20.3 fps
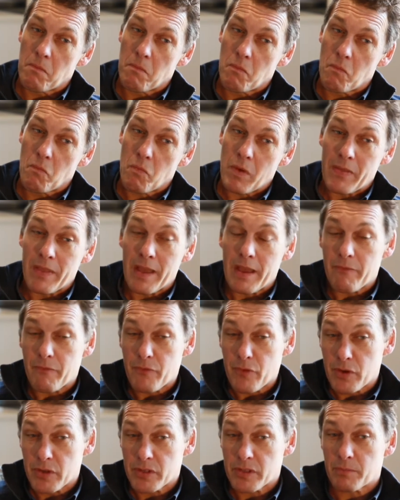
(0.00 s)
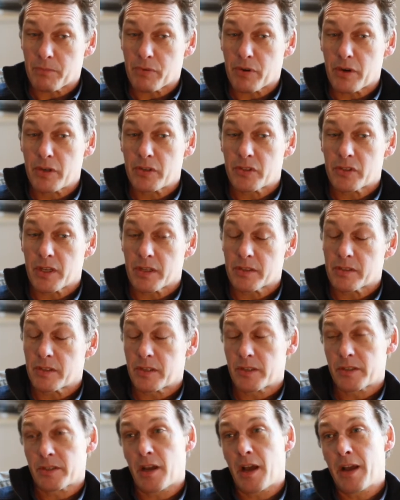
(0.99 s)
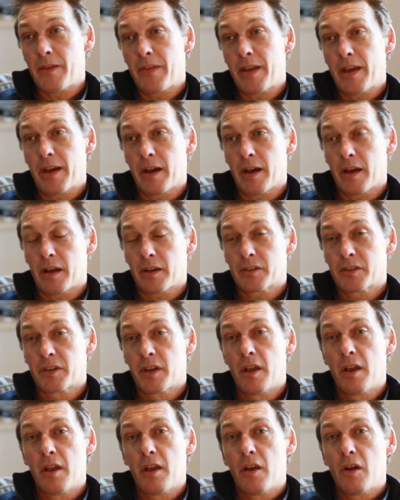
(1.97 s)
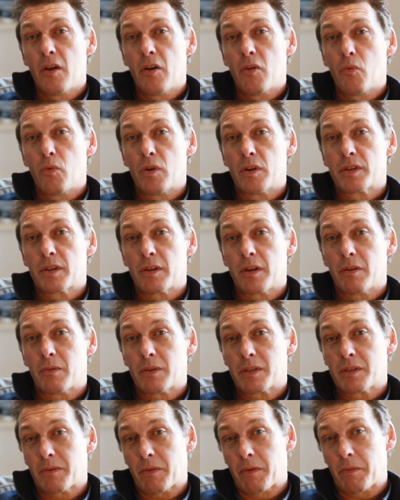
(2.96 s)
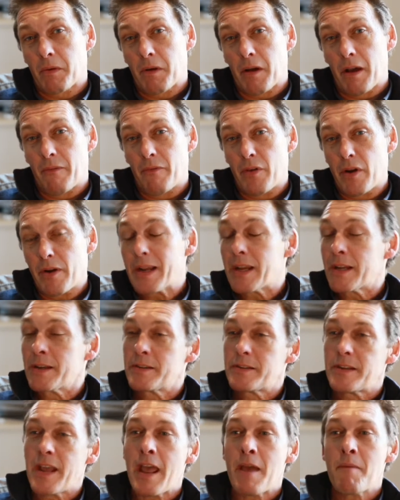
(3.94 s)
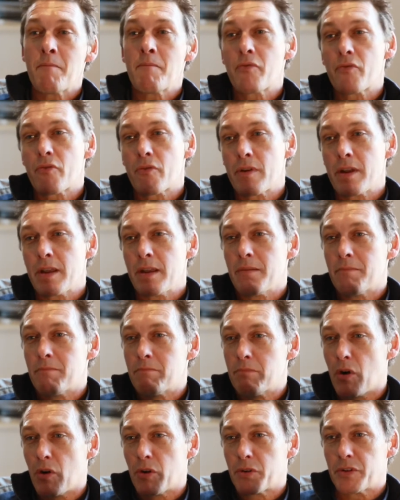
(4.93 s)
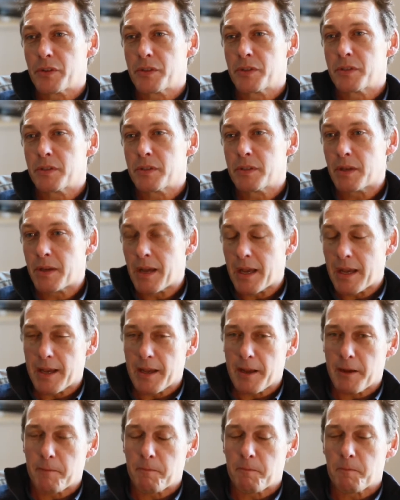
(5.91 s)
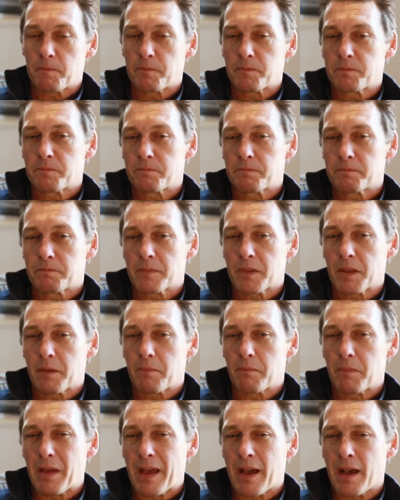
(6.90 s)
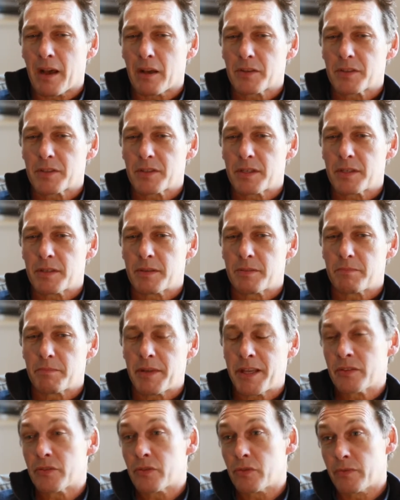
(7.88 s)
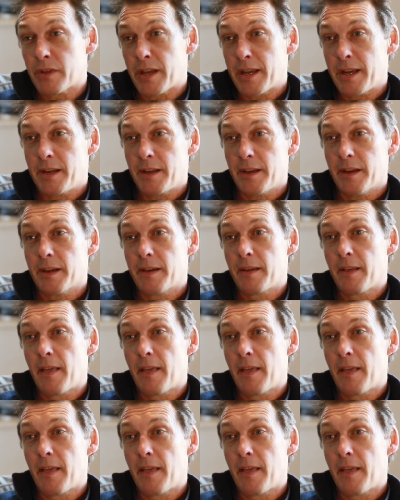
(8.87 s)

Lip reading: when they first approached us to design their house was a very contemporary, modern house in Pennsylvania.